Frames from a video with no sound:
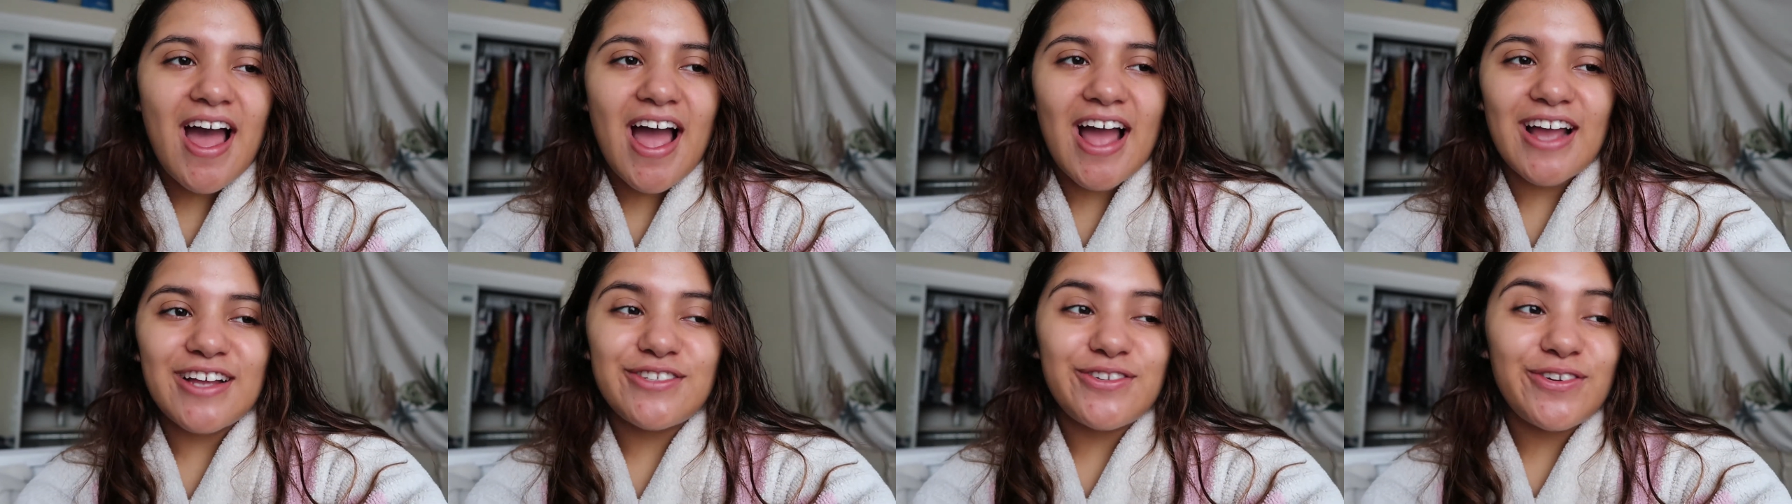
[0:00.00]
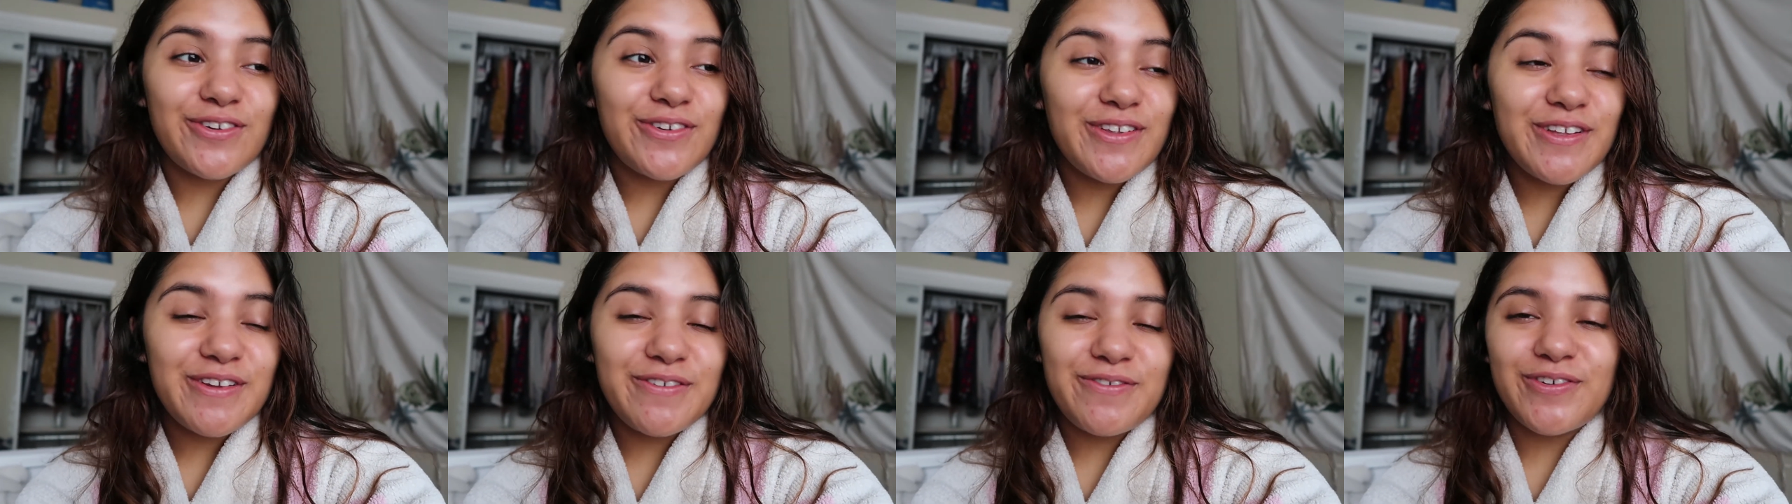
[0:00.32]
I
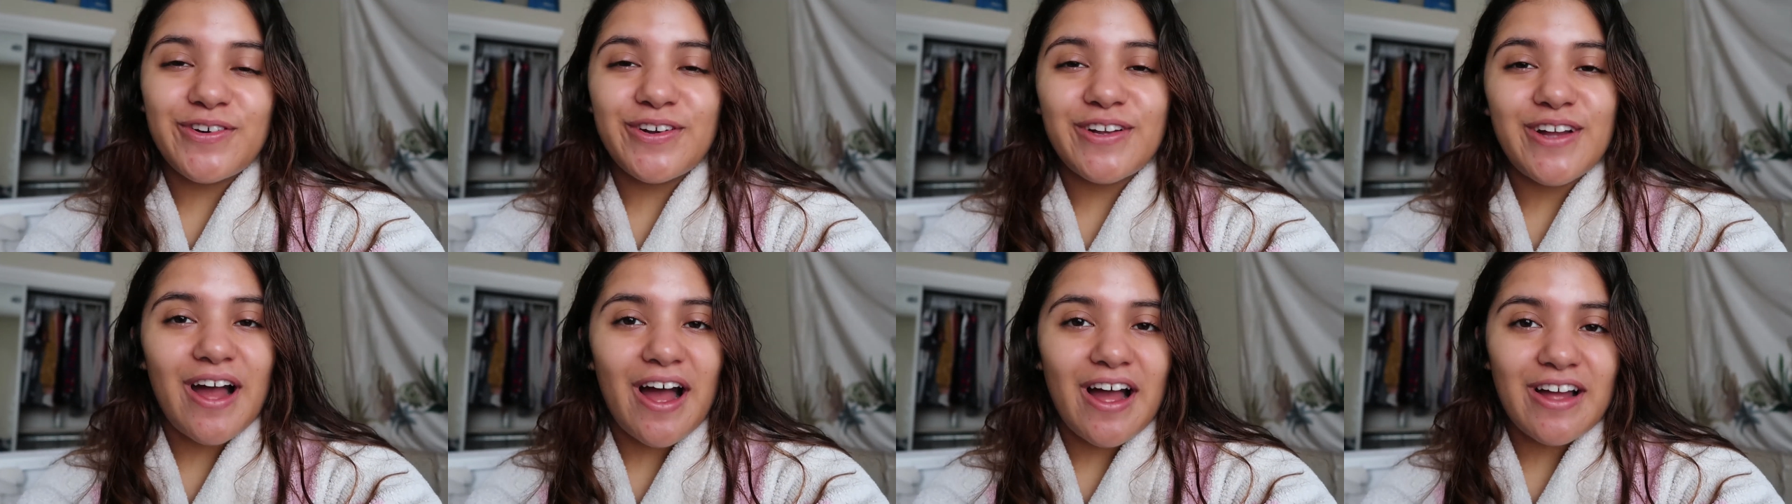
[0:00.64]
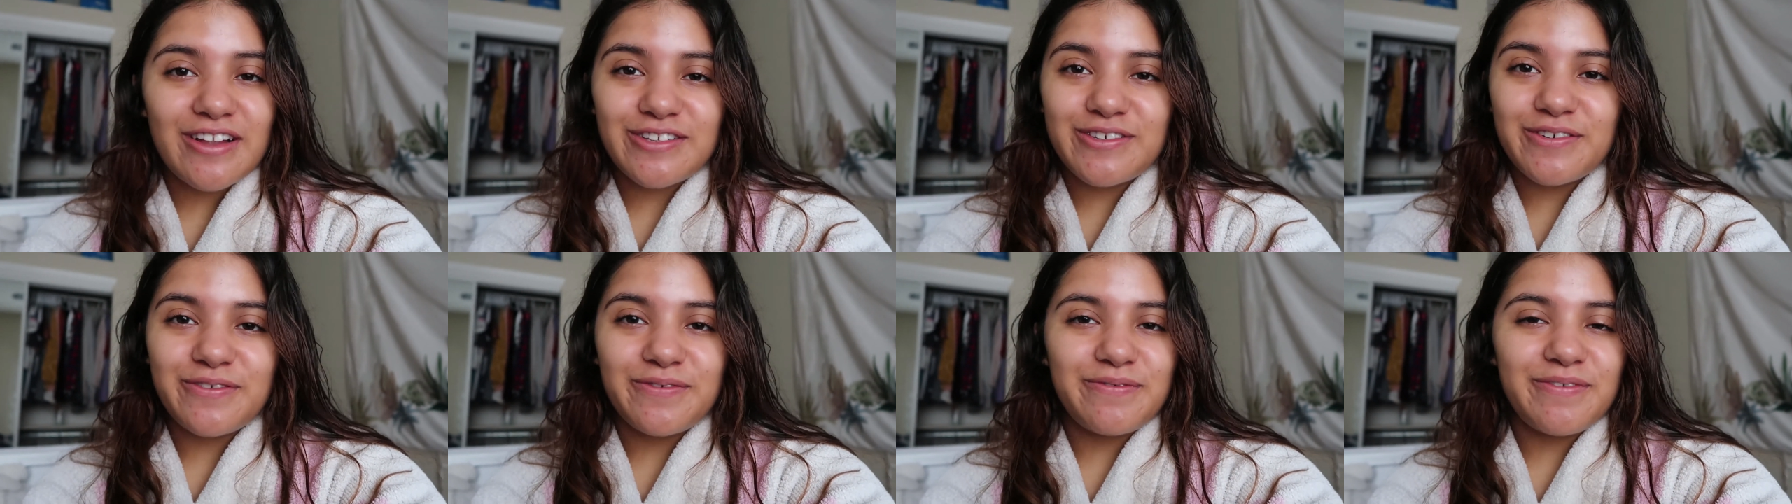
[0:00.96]
totally
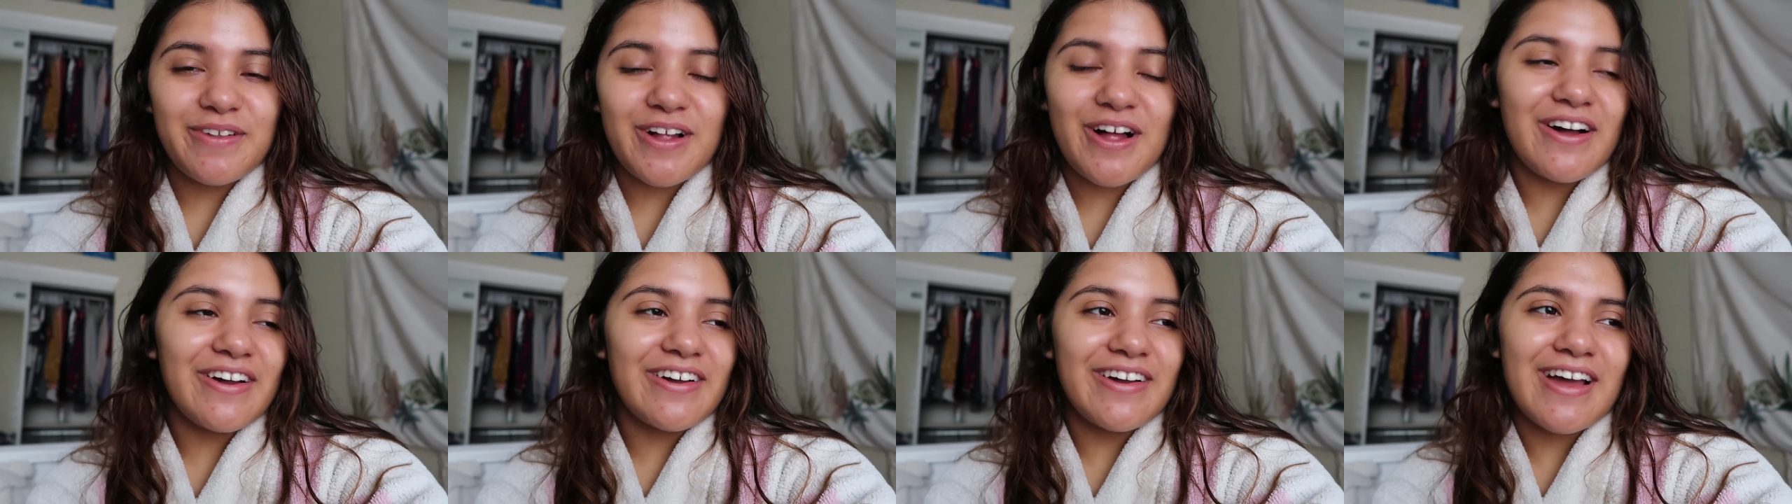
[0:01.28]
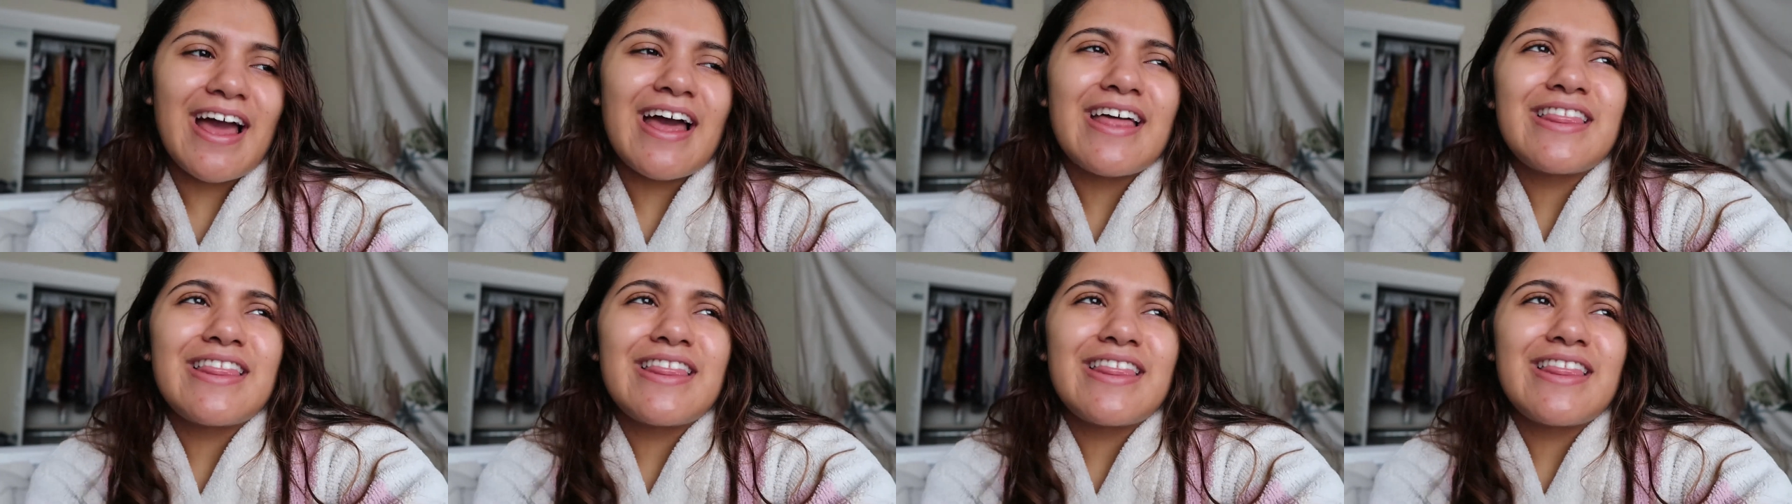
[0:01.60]
forgot to vlog